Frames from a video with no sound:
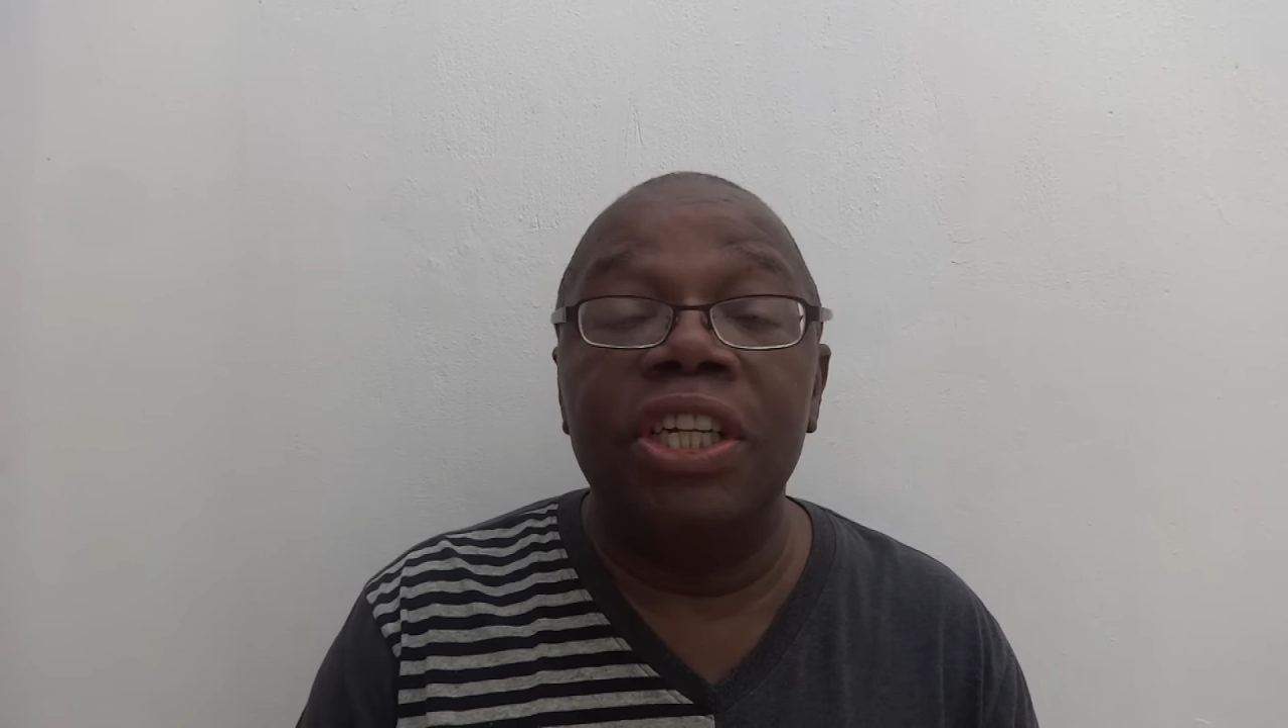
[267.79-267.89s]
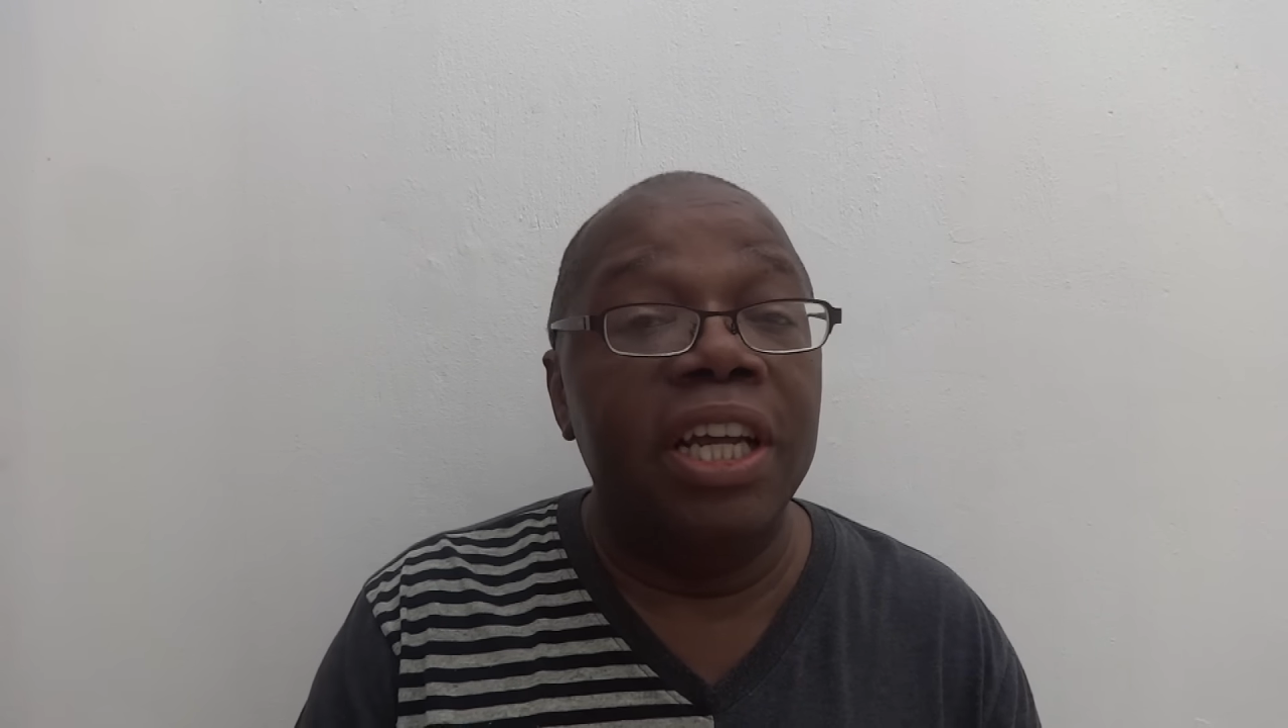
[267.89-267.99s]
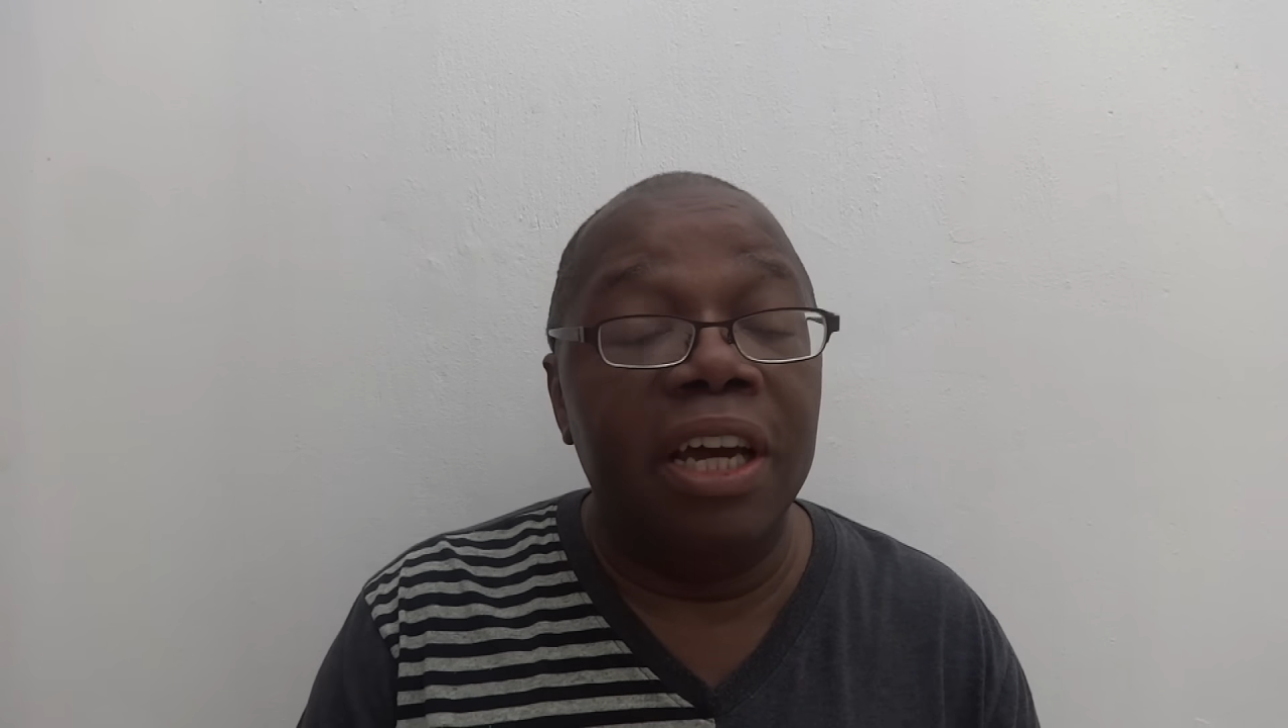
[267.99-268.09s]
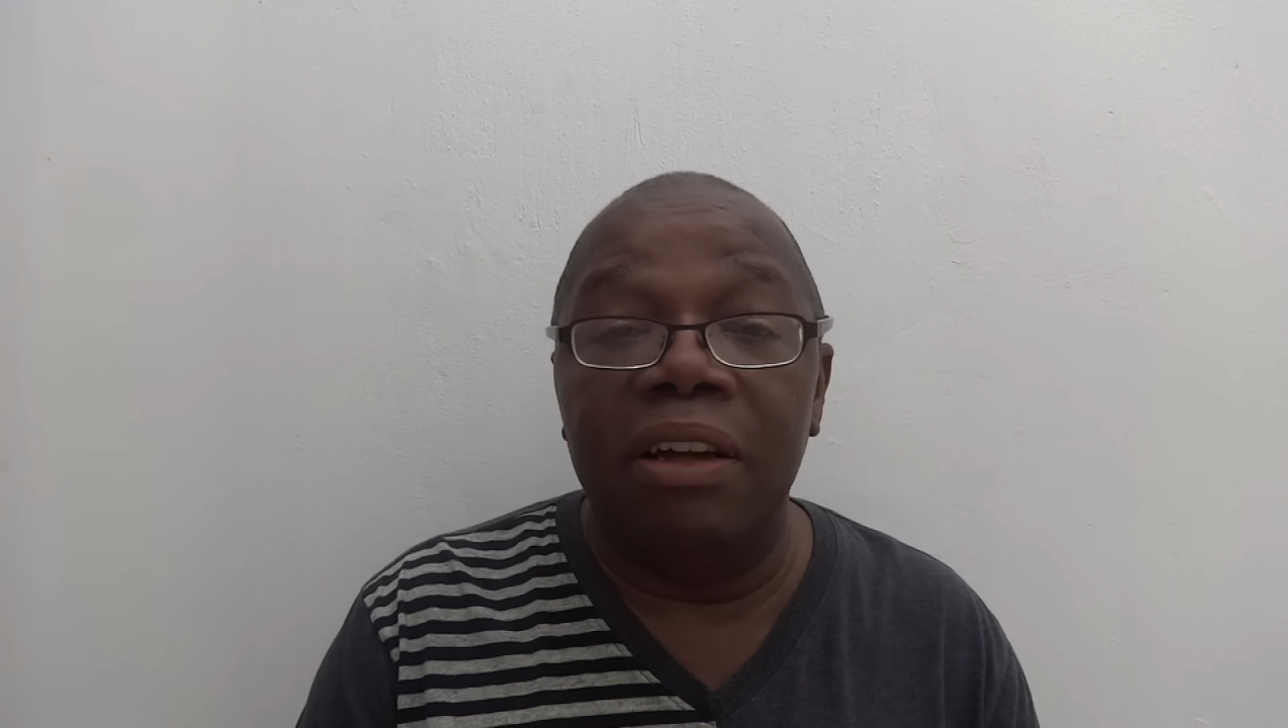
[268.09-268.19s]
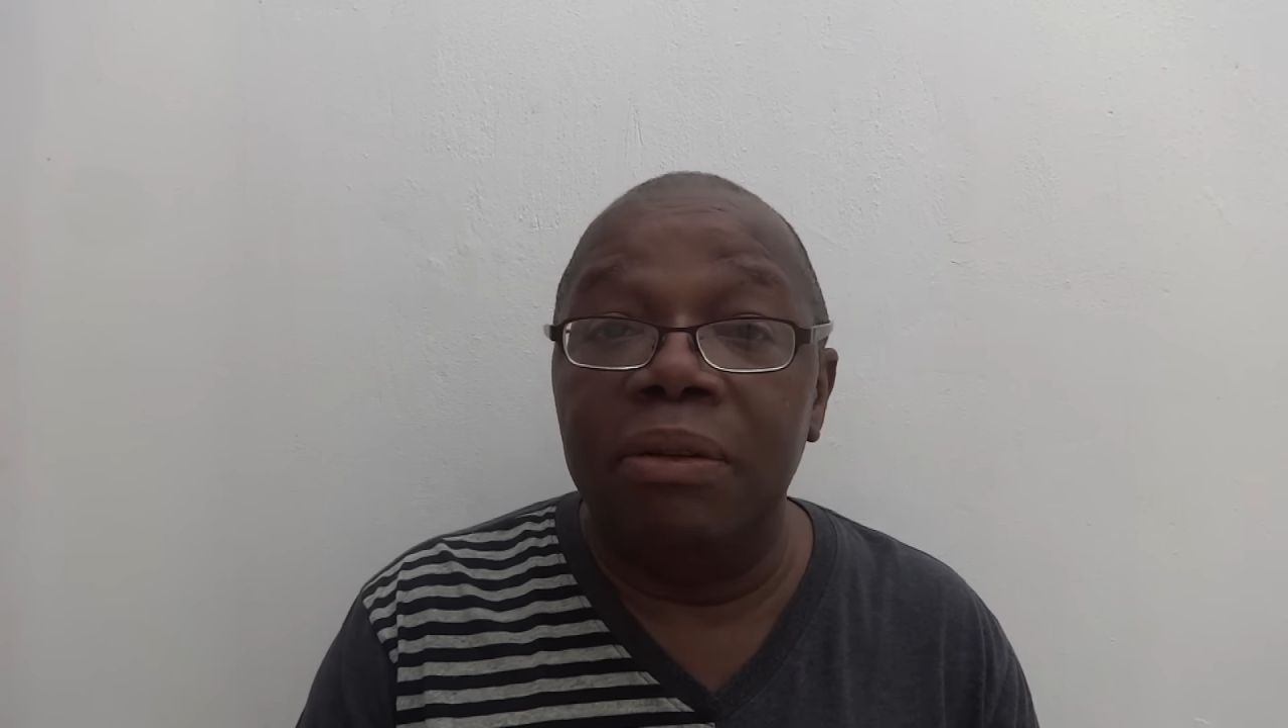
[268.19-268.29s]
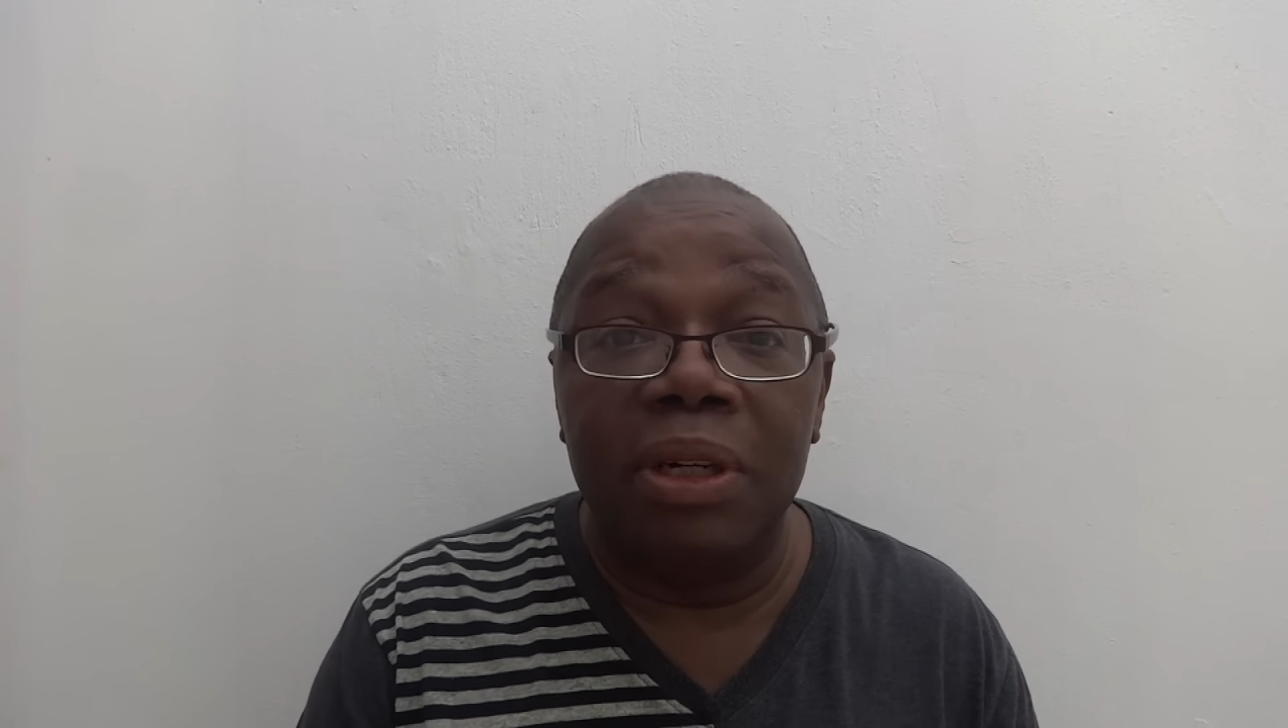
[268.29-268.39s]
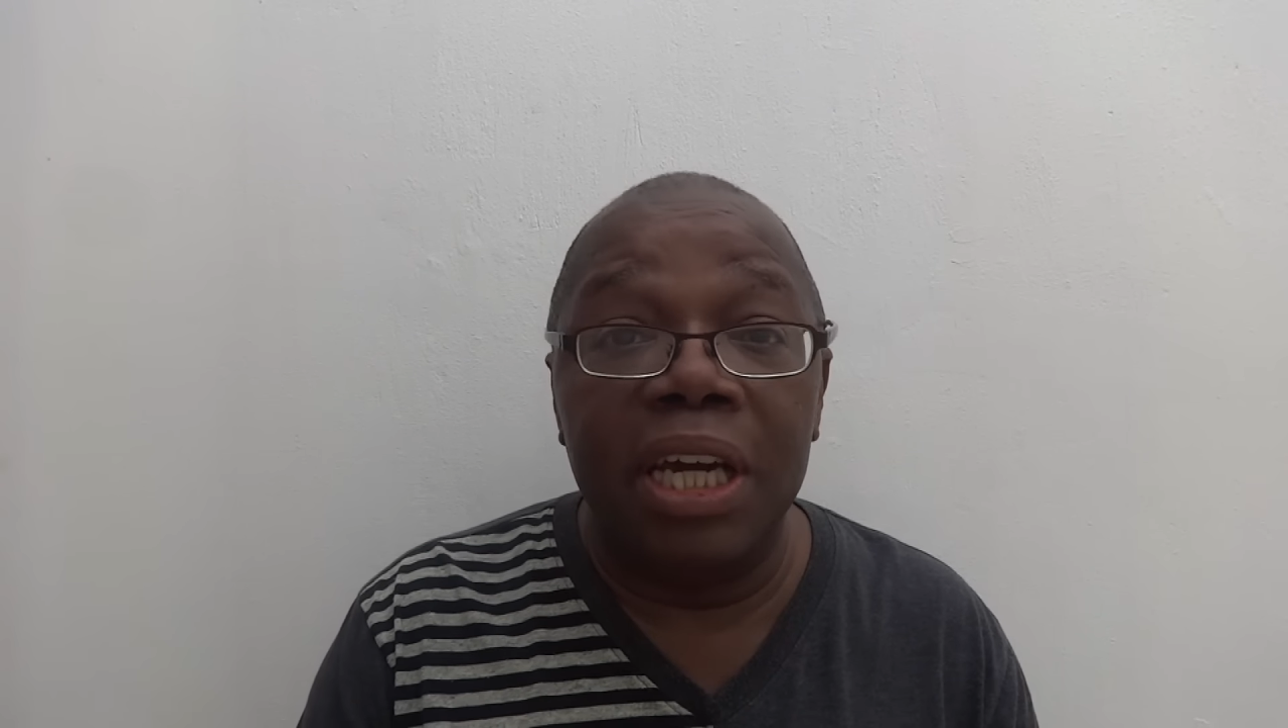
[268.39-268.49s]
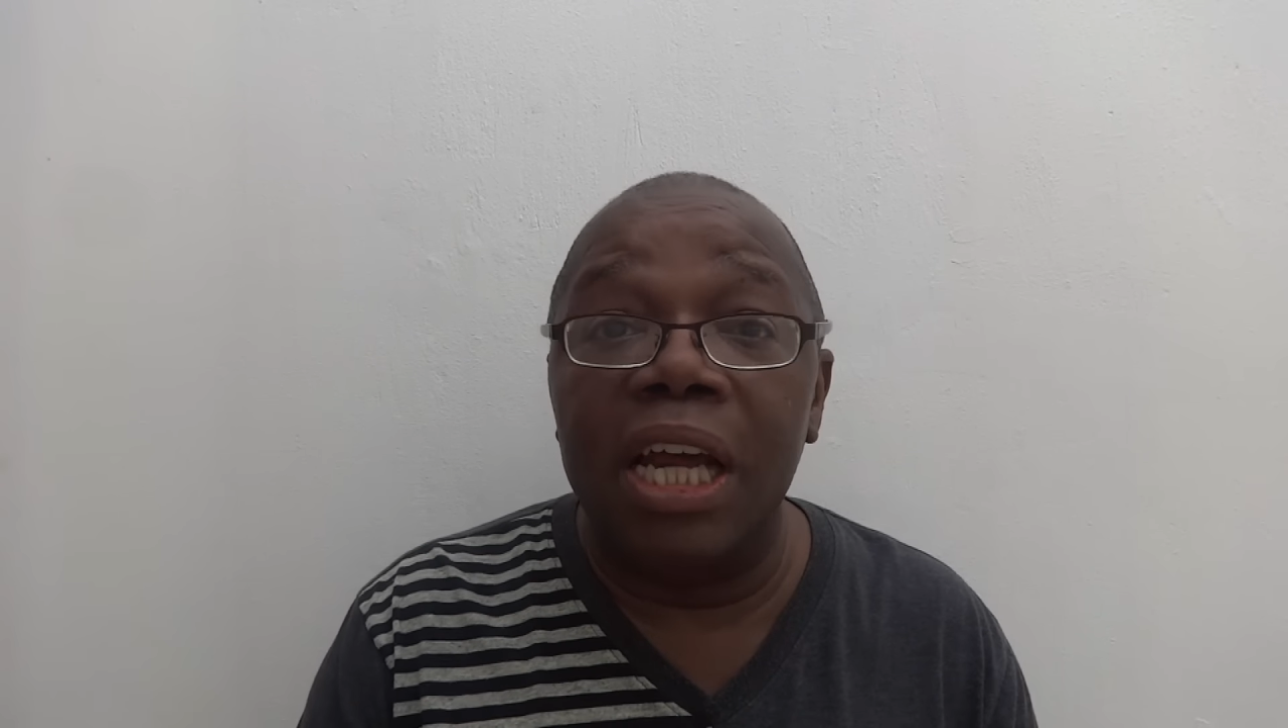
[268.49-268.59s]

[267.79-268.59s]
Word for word: down, okay?